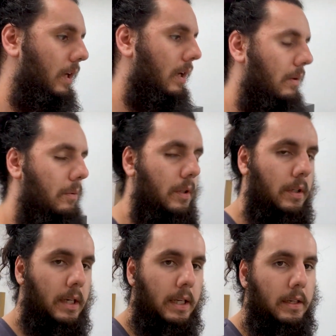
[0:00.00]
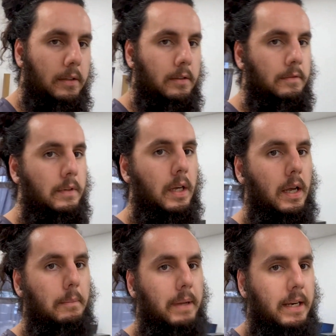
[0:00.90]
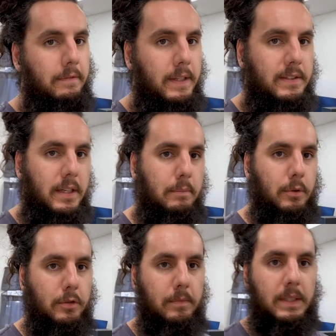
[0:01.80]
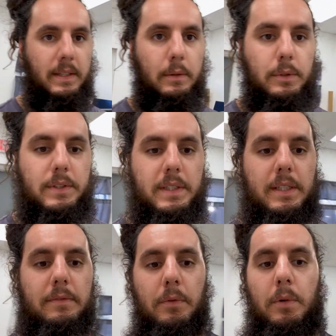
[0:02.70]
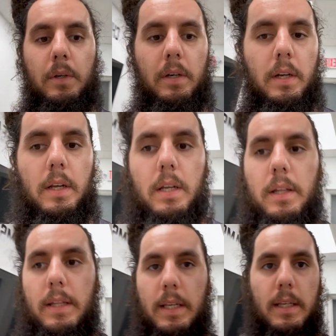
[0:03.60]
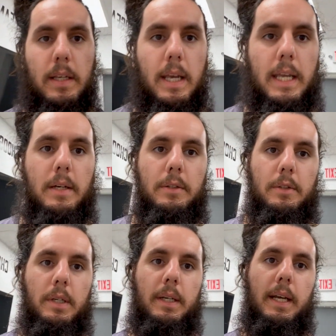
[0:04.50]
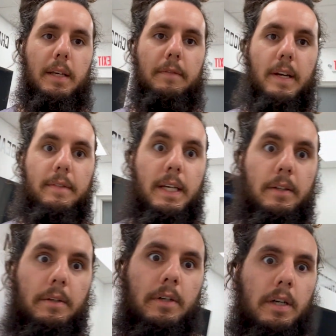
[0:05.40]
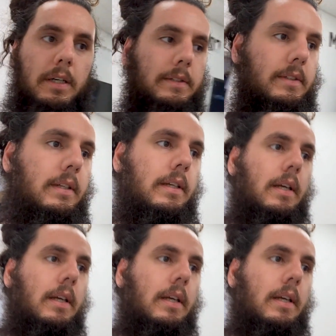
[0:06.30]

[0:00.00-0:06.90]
uh, what kind of benefits and improvements I will see for the $895 cost.